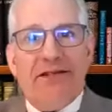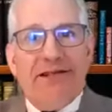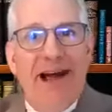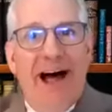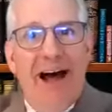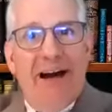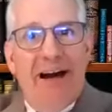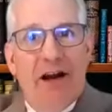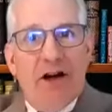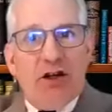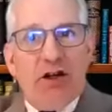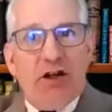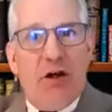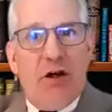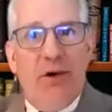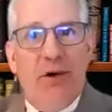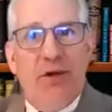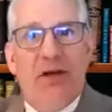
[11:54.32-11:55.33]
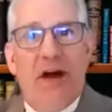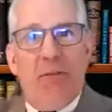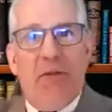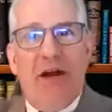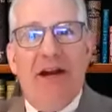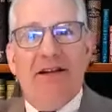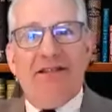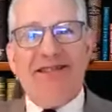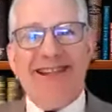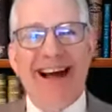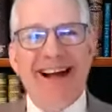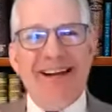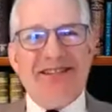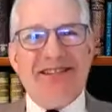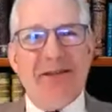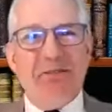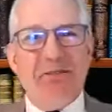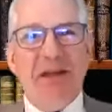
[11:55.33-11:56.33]
It's not truth. I mean, it's
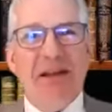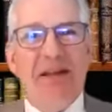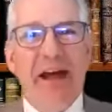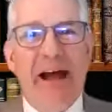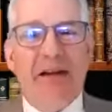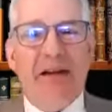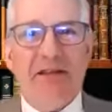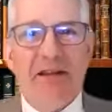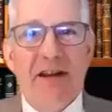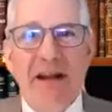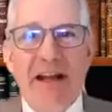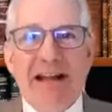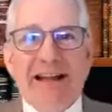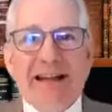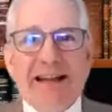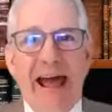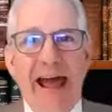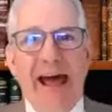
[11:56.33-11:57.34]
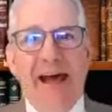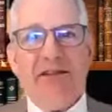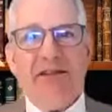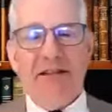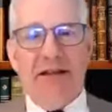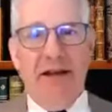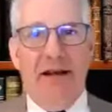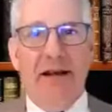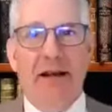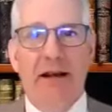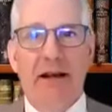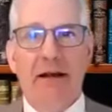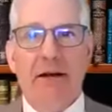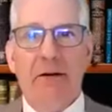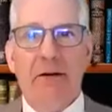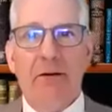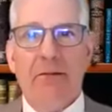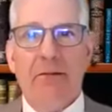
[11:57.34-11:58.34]
not something that's
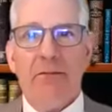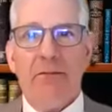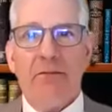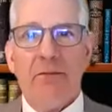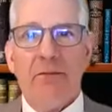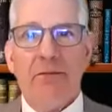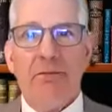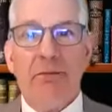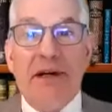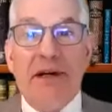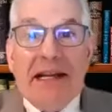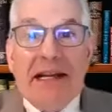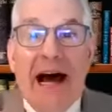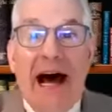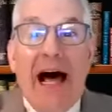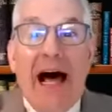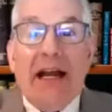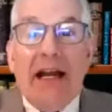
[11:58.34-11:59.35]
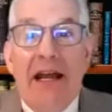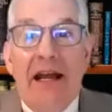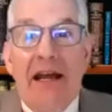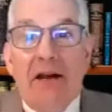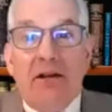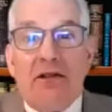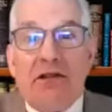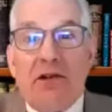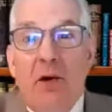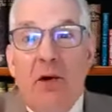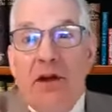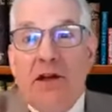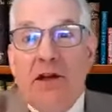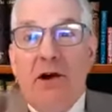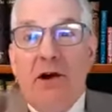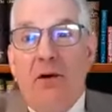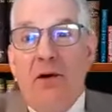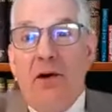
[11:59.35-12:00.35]
lasting, but God is. So
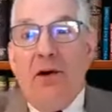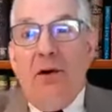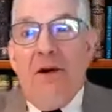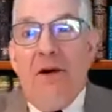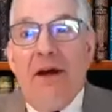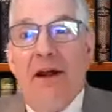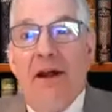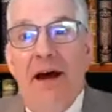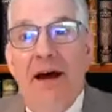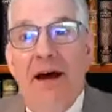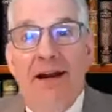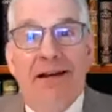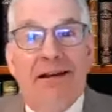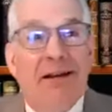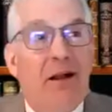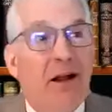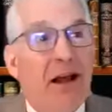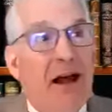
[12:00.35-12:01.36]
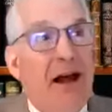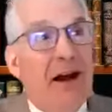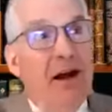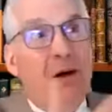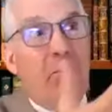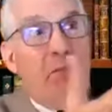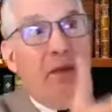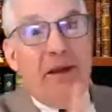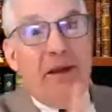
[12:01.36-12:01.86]
we don't go to God and tell God